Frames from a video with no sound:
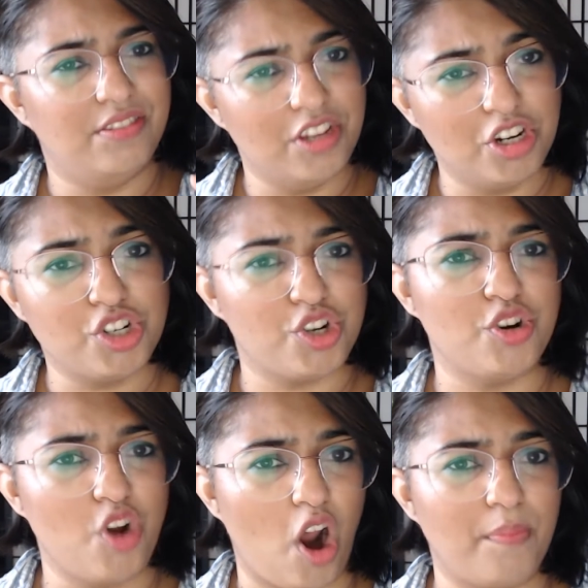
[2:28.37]
there
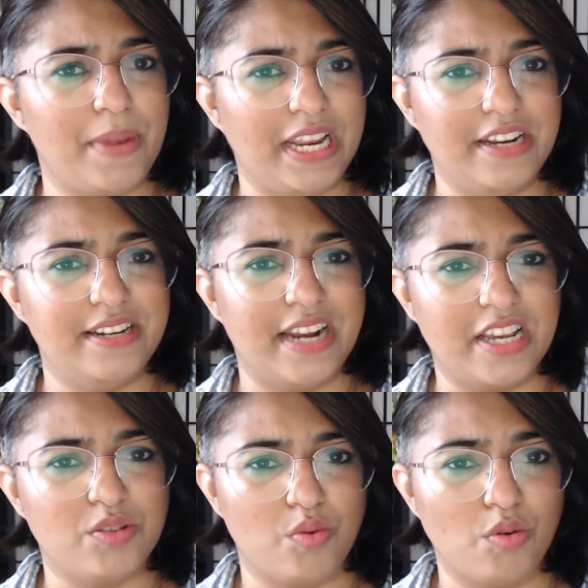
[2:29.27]
should not be any
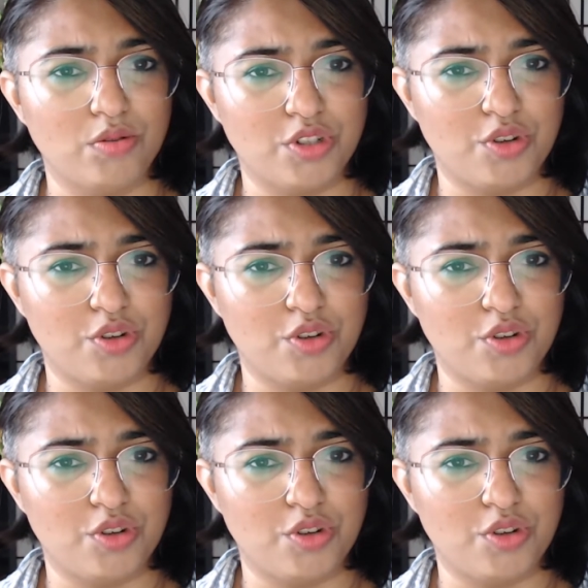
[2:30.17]
dice rolls